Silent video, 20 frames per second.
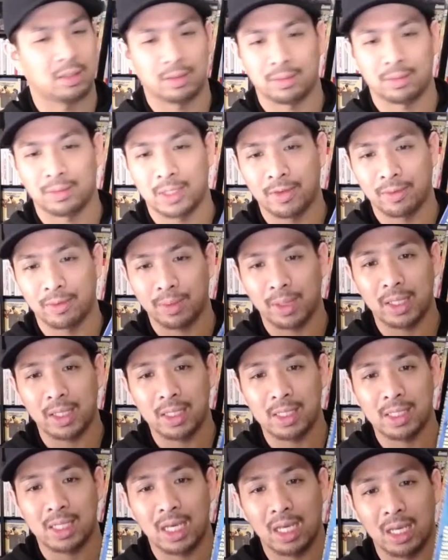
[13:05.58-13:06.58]
Never played
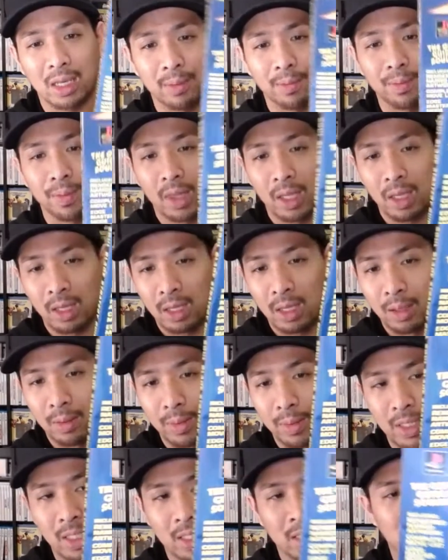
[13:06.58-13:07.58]
this game,
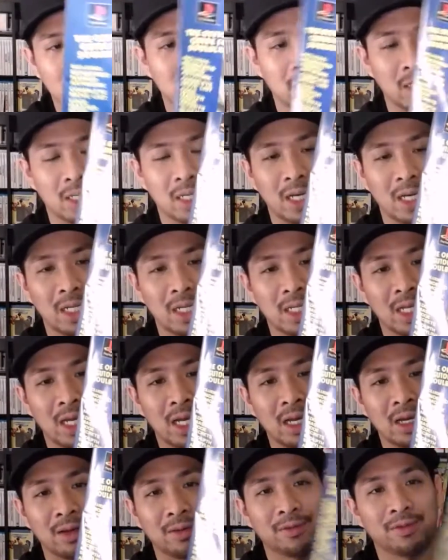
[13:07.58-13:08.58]
but this is a guide to
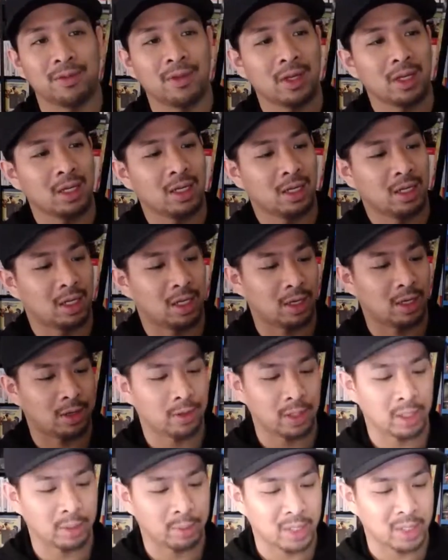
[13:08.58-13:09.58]
have.
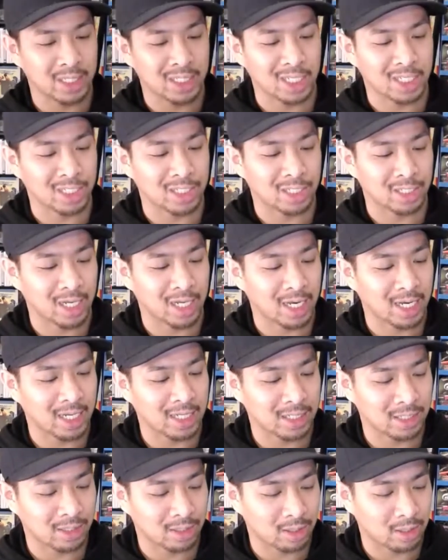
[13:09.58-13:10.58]
Early PlayStation
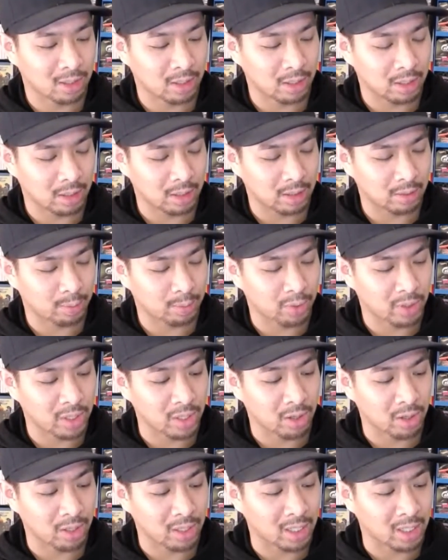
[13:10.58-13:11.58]
guides are pretty
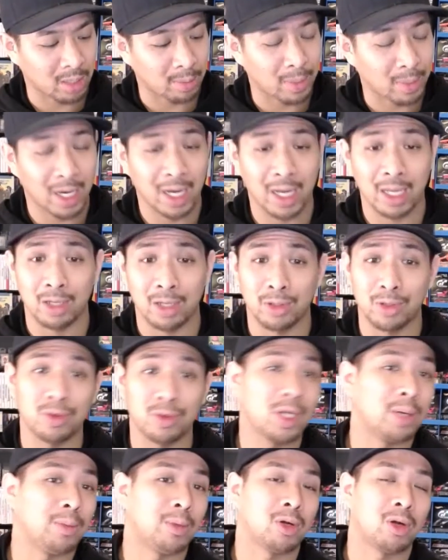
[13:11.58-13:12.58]
hard to come by. You do
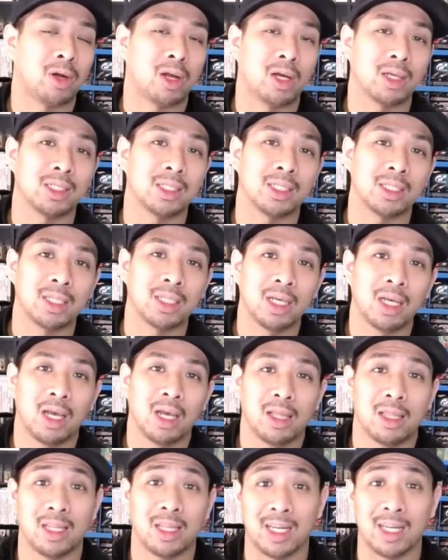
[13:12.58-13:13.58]
come across
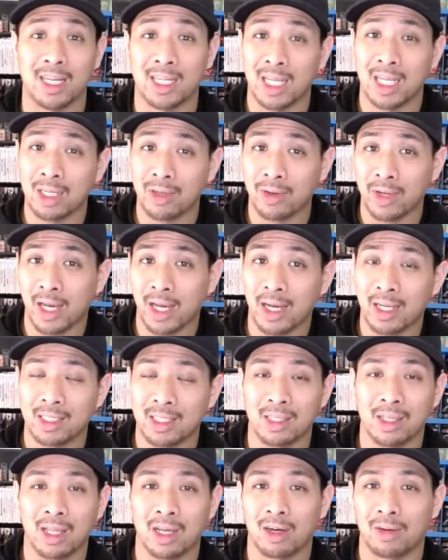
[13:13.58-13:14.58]
the Nintendo guides
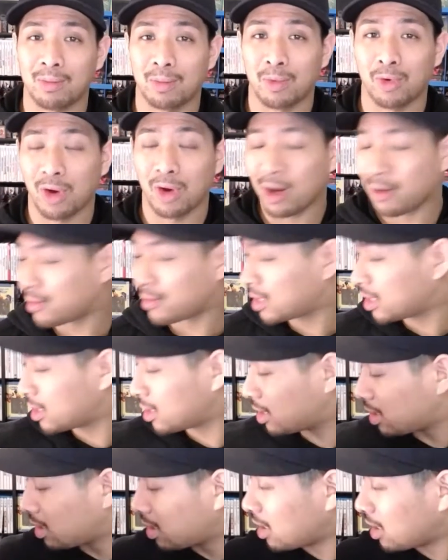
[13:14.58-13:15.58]
a lot more often,
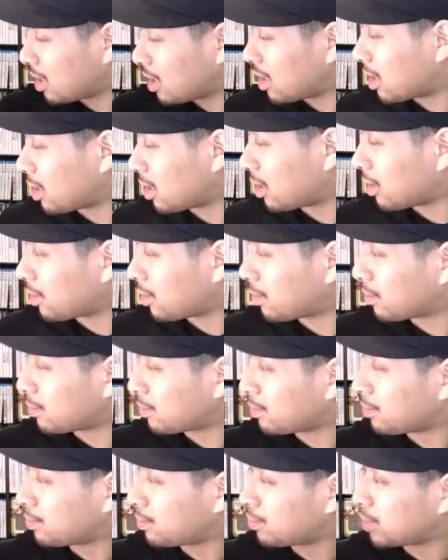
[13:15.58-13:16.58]

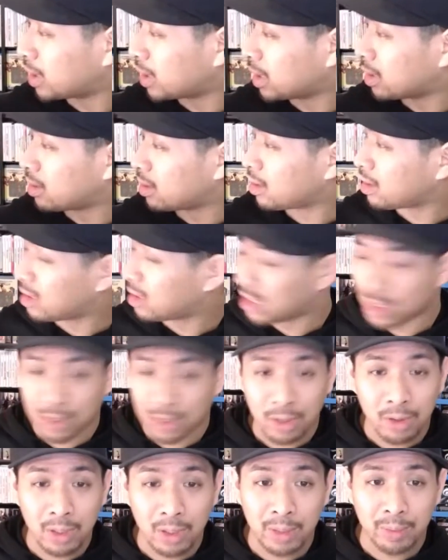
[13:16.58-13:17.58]
but these
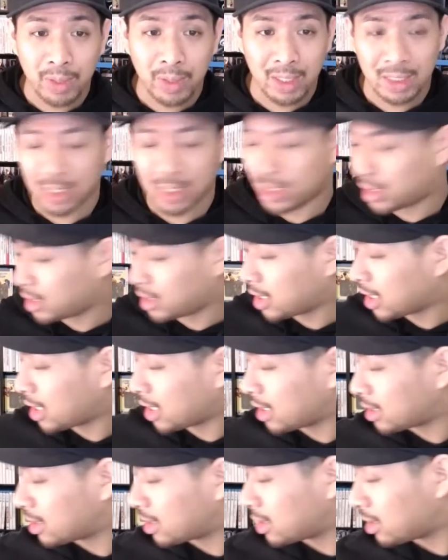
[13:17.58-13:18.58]
early PlayStation
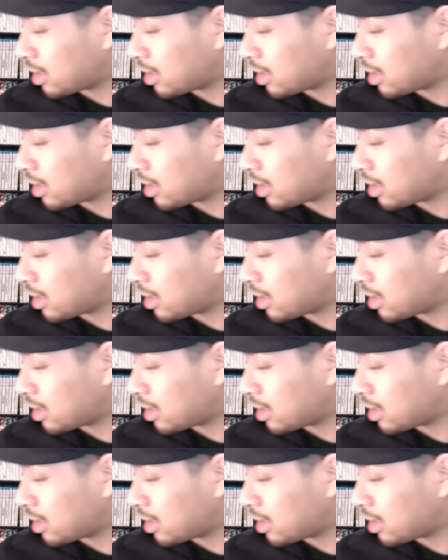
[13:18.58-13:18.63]
guides,